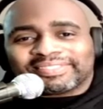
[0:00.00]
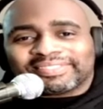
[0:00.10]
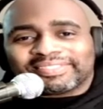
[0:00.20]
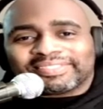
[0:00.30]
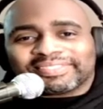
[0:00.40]

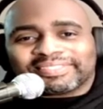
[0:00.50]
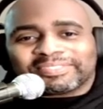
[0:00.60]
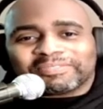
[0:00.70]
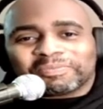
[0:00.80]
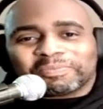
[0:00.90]

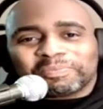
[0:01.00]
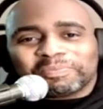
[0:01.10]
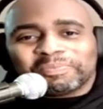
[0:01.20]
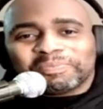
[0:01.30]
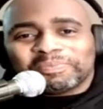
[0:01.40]

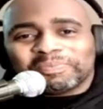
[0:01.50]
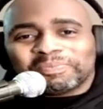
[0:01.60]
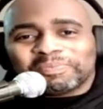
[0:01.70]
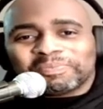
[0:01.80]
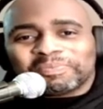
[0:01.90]

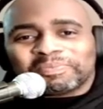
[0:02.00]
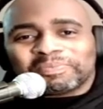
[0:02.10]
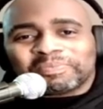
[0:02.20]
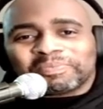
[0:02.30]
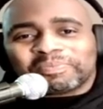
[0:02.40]

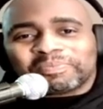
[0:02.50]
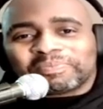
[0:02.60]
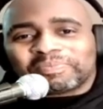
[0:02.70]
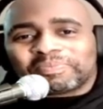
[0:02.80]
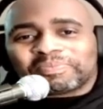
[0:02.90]

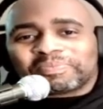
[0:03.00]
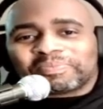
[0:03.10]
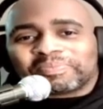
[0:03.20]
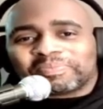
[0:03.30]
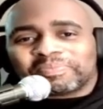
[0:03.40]

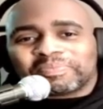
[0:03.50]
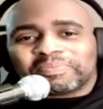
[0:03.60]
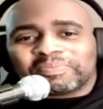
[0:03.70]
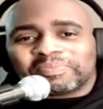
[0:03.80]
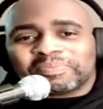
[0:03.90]

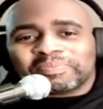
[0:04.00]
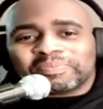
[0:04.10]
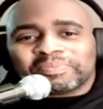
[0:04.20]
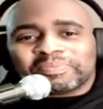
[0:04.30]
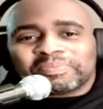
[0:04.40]

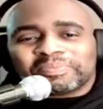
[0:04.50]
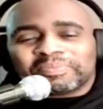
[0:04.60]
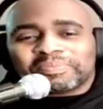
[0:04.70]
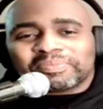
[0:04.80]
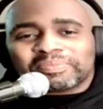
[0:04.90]

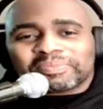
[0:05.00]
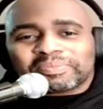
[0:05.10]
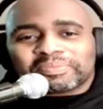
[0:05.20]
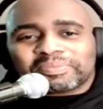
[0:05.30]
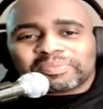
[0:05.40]

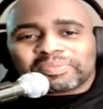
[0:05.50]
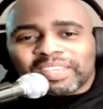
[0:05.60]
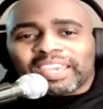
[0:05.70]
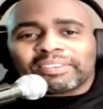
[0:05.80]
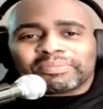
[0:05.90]

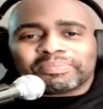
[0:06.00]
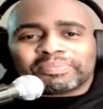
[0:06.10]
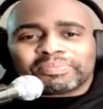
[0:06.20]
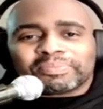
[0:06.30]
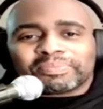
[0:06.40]
The person shown says nothing.